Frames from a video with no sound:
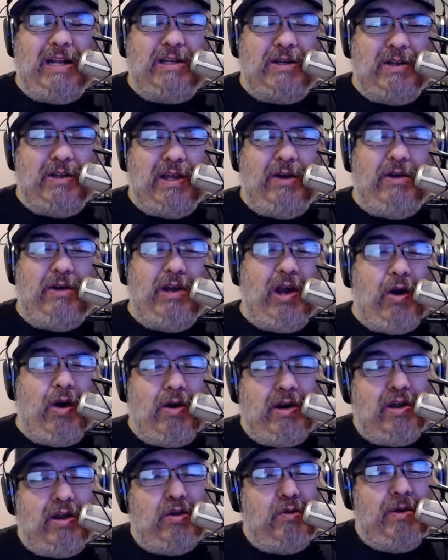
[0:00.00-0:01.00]
So, there you go.
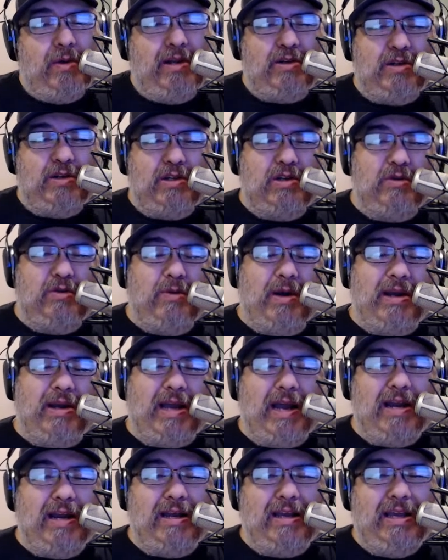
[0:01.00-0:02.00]
Another reason to uh,
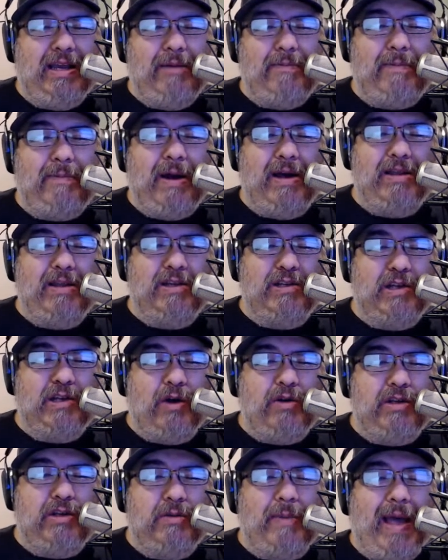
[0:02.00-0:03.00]
kind of keep uh, the
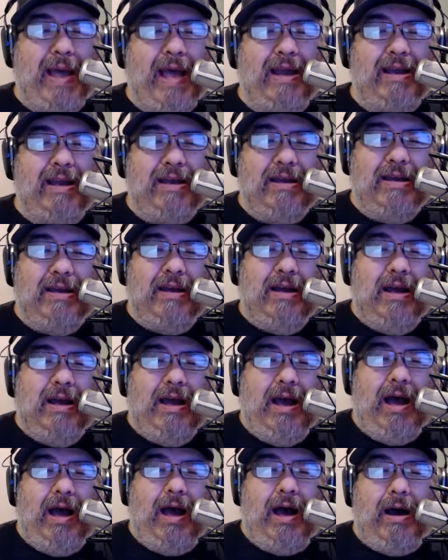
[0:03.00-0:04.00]
sodas back.
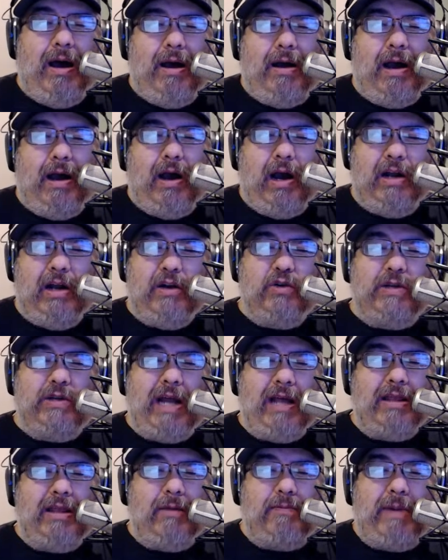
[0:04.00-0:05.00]
Uh,
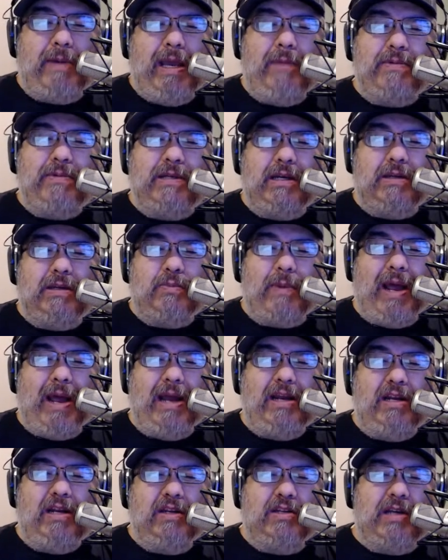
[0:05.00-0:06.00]
understand that Peeps is
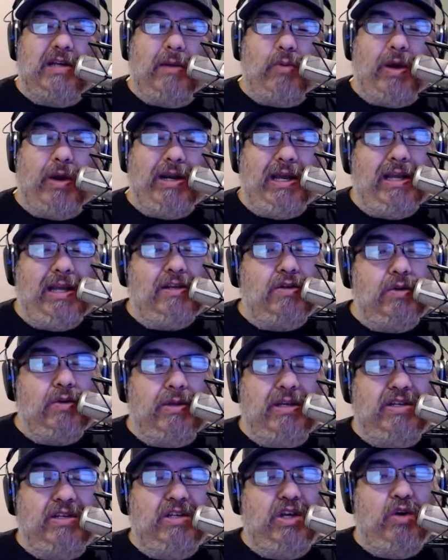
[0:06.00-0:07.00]
planning to celebrate Easter
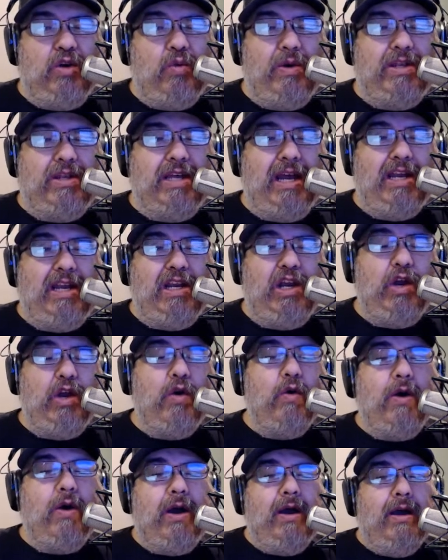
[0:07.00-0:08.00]
this year with a
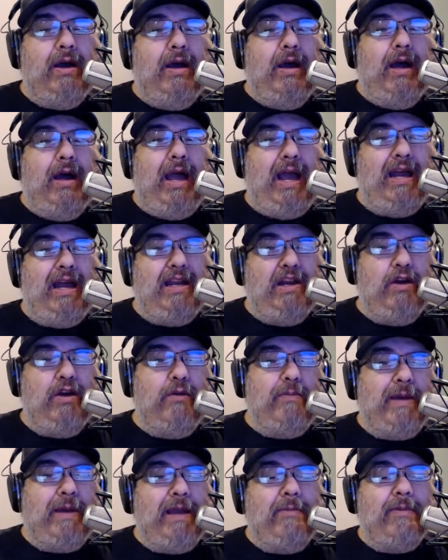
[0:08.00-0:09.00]
new a new
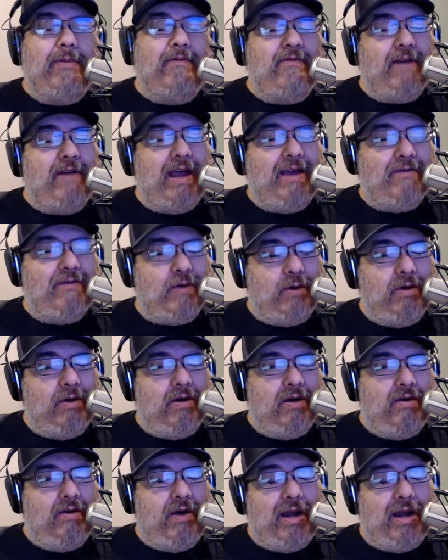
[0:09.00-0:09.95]
Peep flavor.